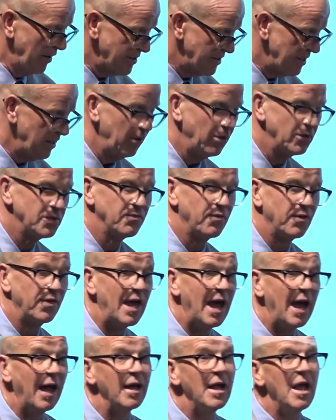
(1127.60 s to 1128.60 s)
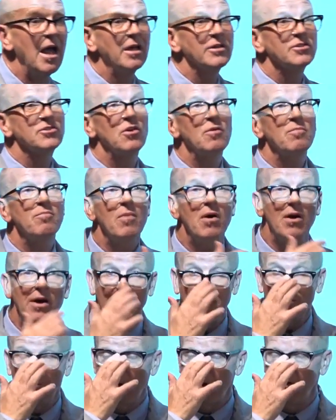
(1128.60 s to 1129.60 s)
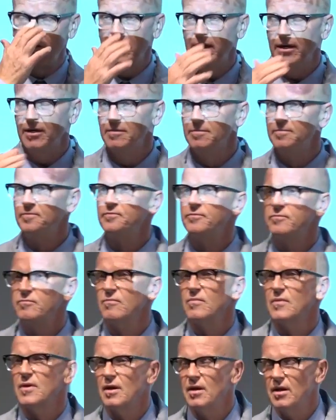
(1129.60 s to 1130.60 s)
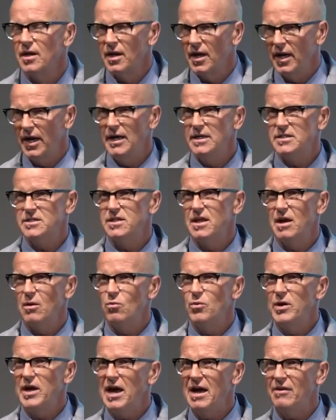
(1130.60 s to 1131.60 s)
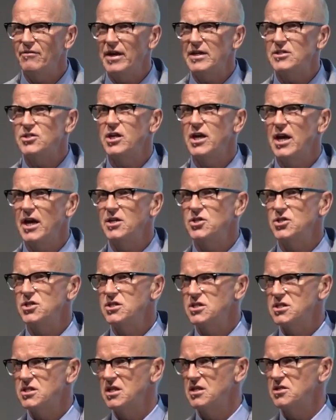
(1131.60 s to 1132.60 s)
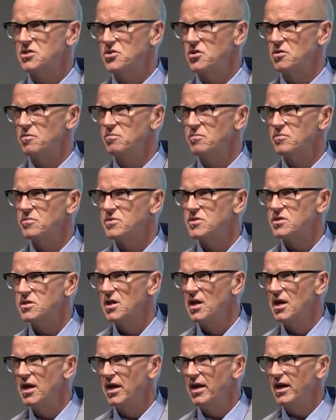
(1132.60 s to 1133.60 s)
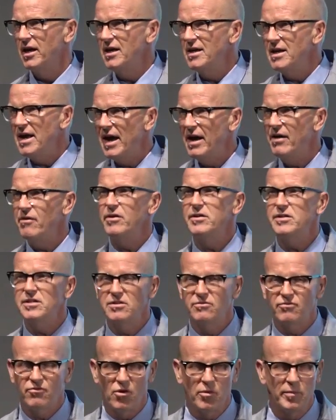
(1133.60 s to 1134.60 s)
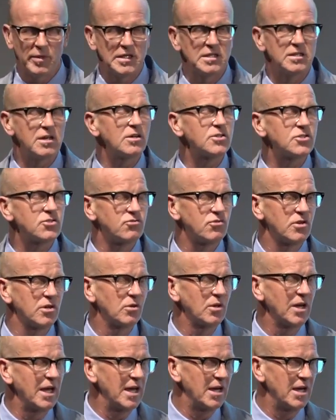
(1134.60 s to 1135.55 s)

ourselves for that? So, my worry is that we have education systems inherited from industrial